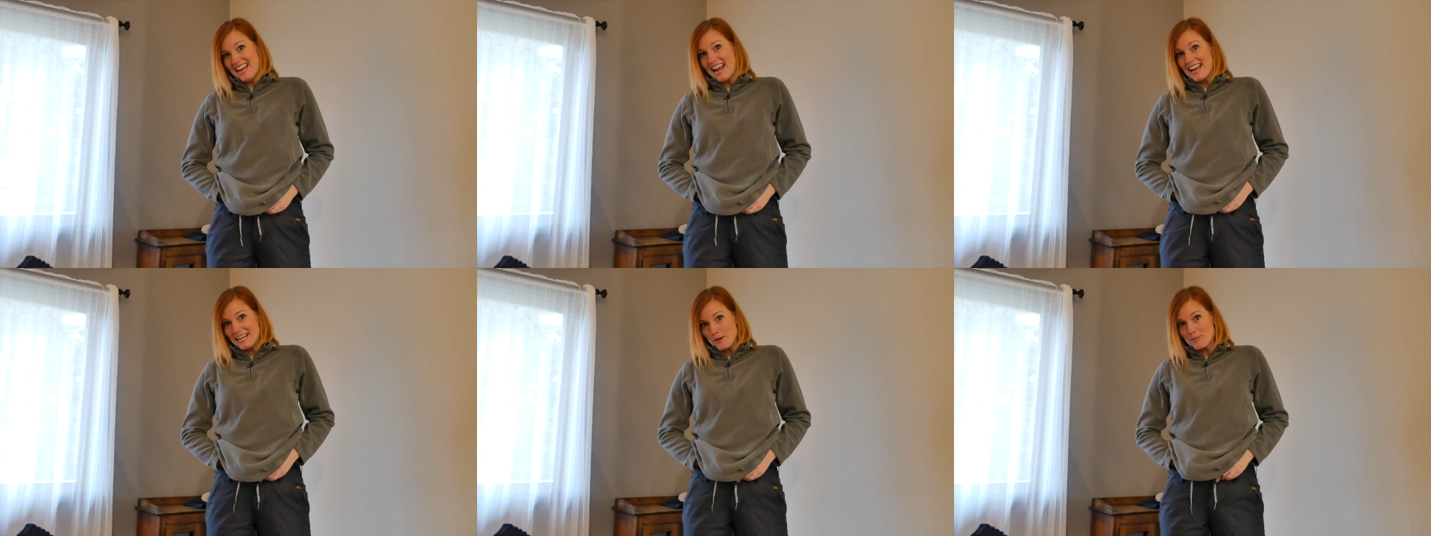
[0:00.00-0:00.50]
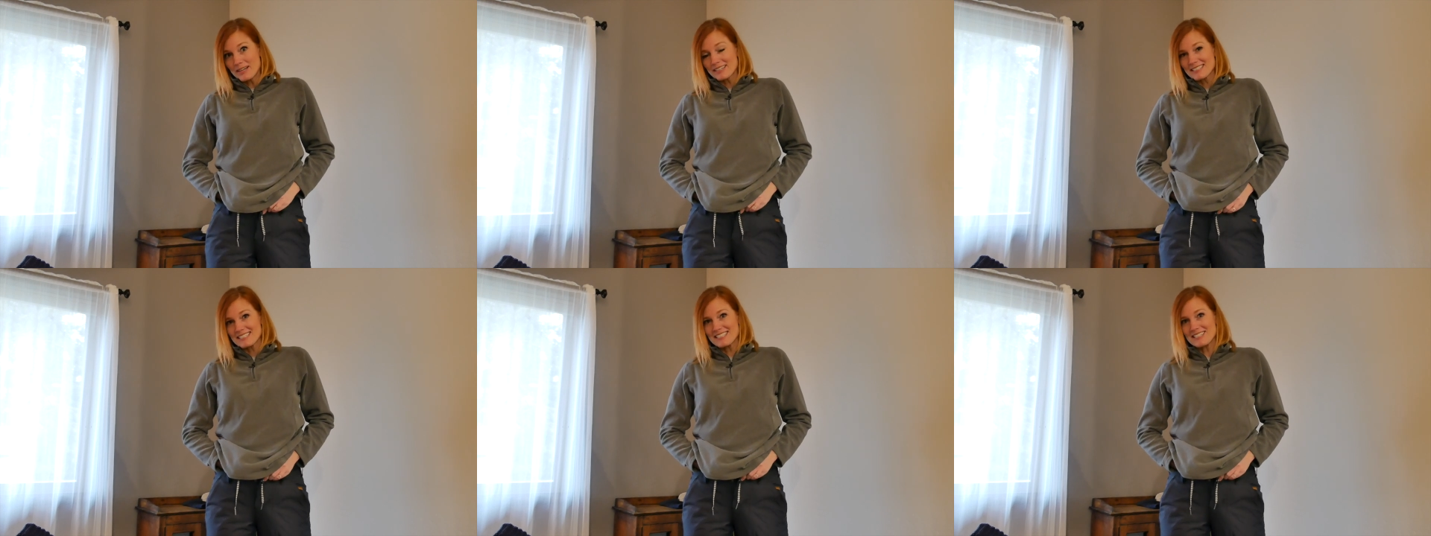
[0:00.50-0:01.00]
80
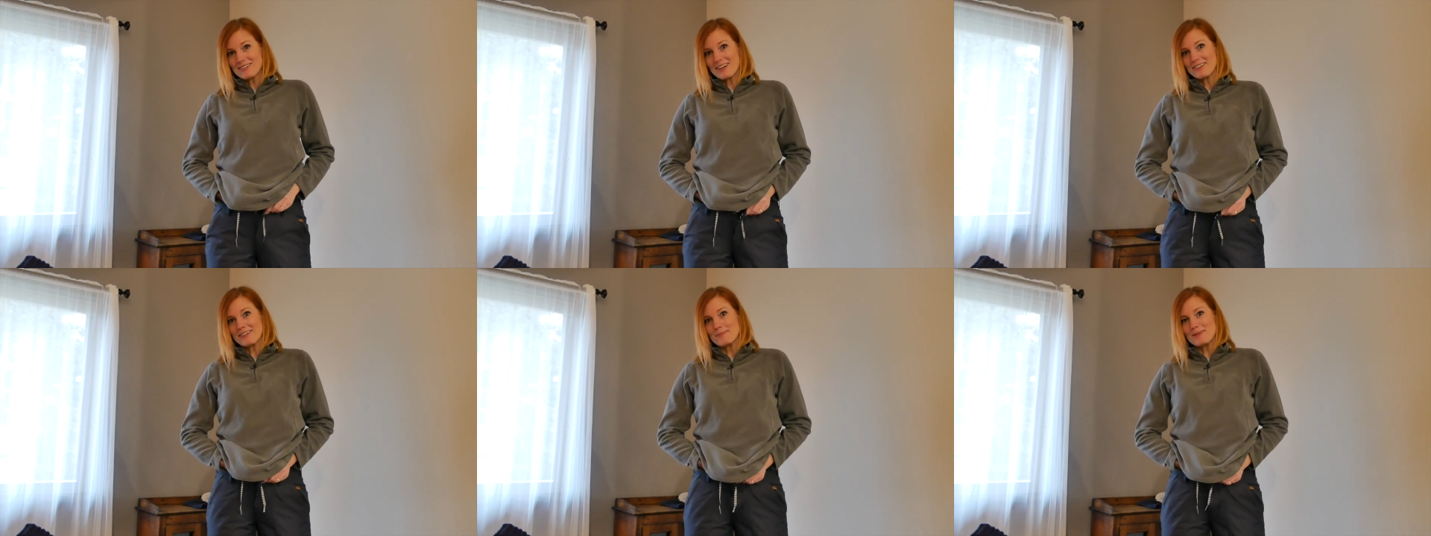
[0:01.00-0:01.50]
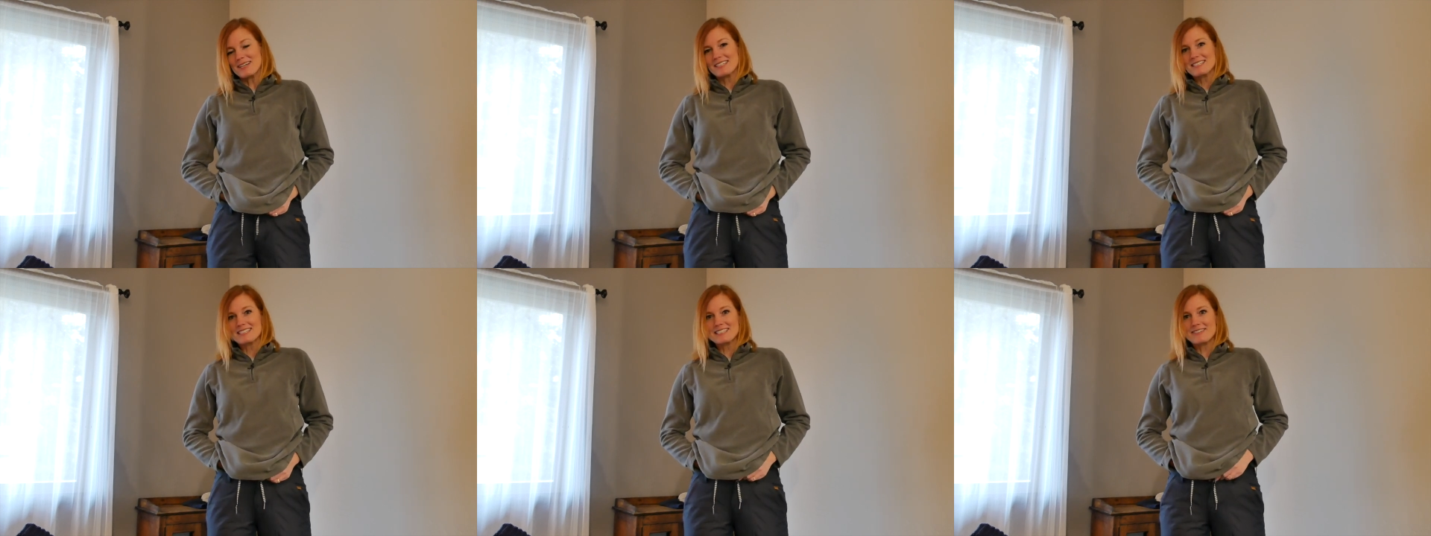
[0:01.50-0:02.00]
bucks, 200
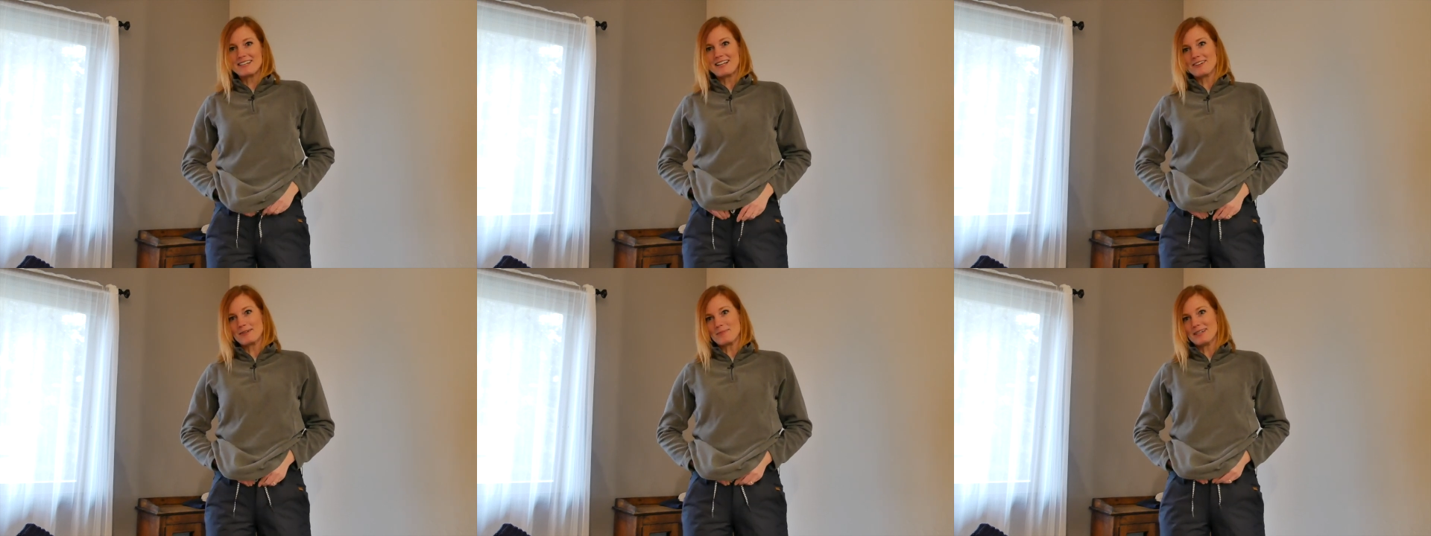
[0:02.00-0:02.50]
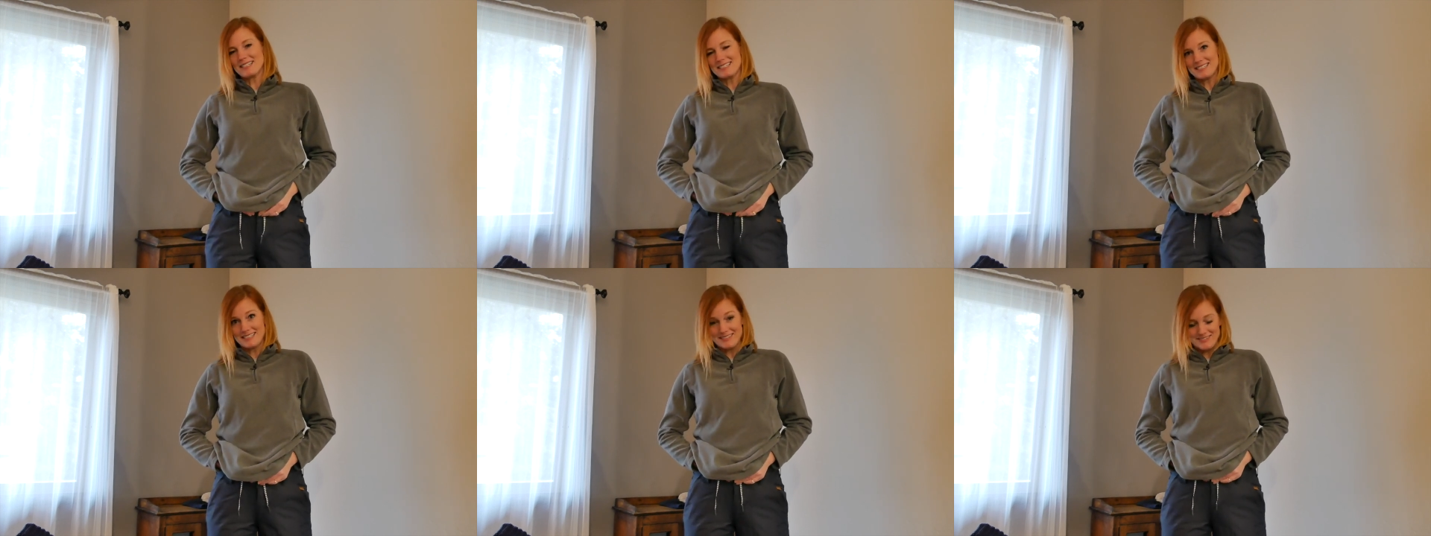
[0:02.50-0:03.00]
bucks, 300
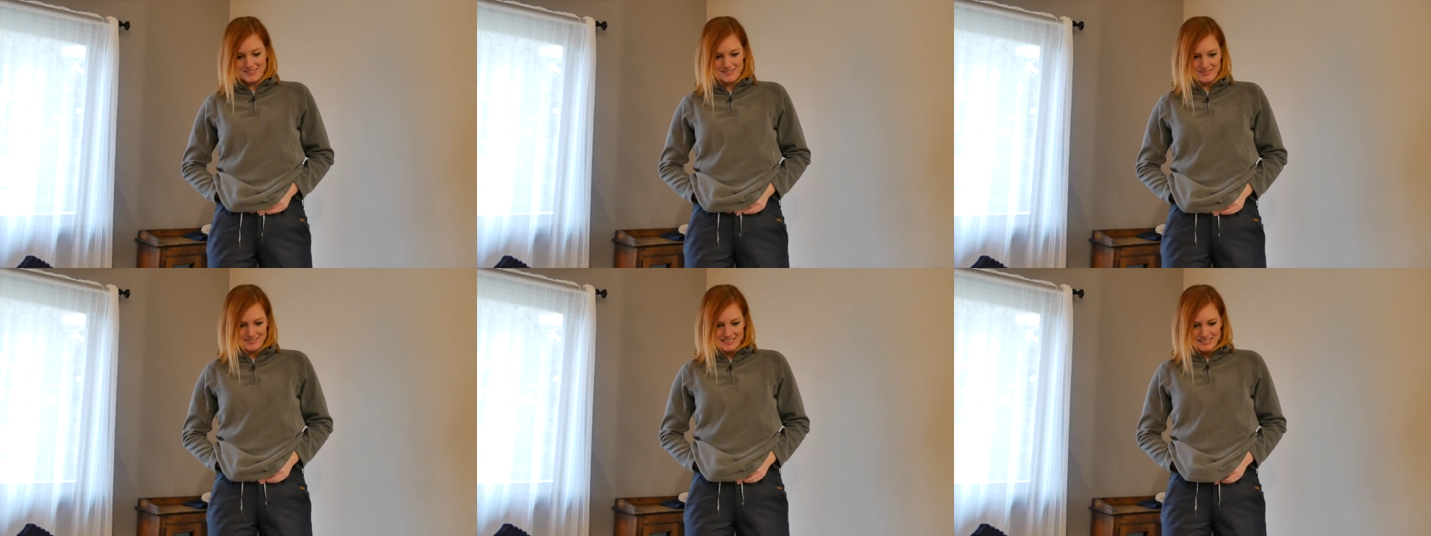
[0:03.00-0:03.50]
bucks, I don't know,